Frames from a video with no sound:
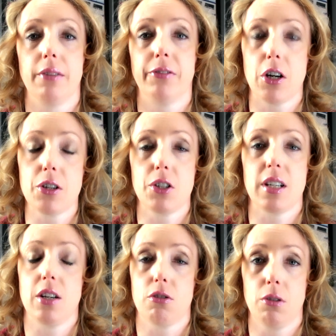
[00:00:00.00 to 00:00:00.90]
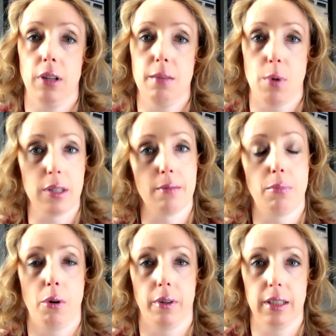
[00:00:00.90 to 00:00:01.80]
The first and truly the most
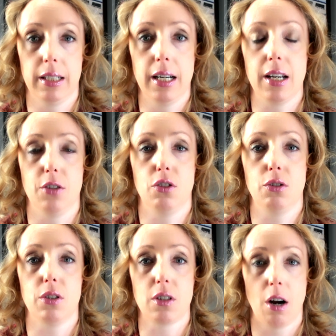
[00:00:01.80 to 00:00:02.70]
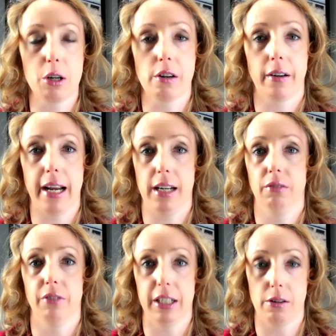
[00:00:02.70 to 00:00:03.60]
important is to start
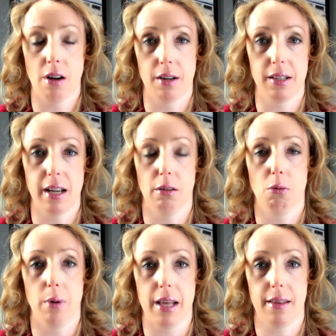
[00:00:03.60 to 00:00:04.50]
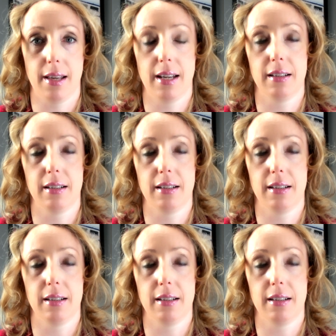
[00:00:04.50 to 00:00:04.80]
creating video content with